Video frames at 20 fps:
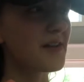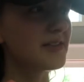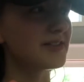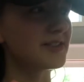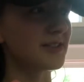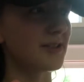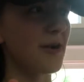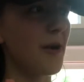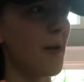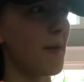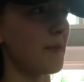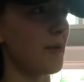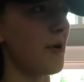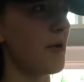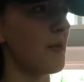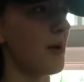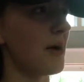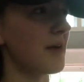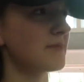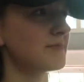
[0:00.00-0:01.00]
They're not
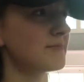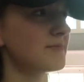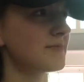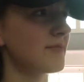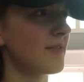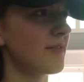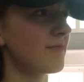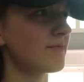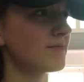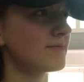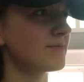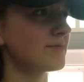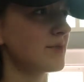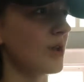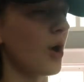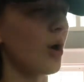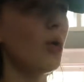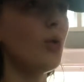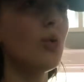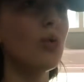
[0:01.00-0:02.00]
boba.
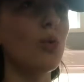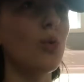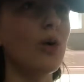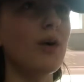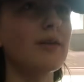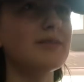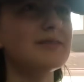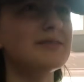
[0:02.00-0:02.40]
Ooh,